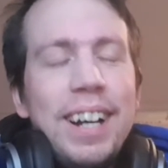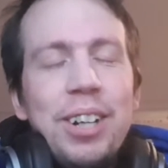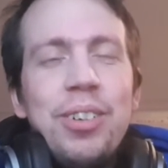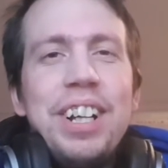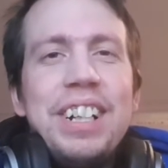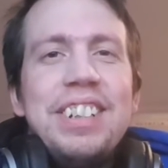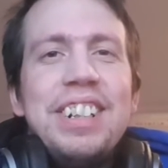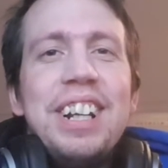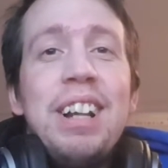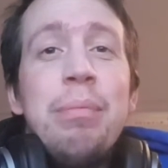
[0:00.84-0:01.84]
Hello, ladies
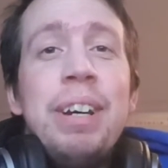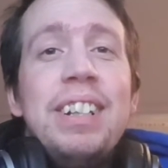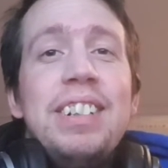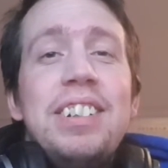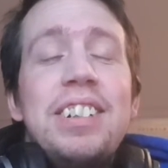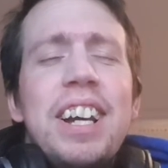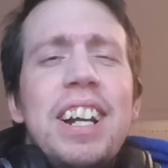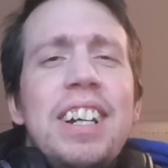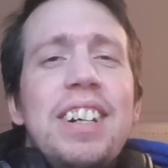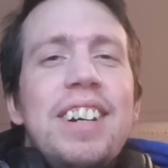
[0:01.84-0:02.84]
and gentlemen, this is
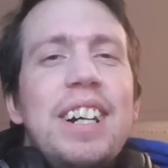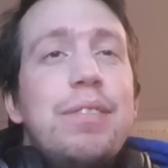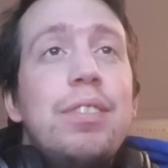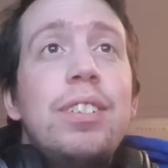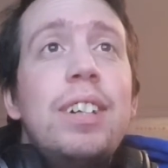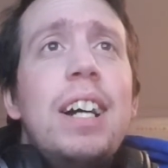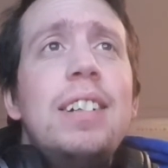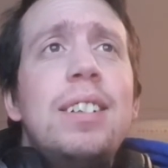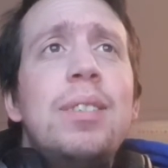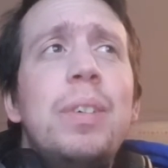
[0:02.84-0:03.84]
Kale here, right from the
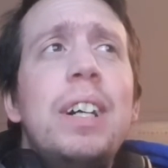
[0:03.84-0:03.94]
horizon.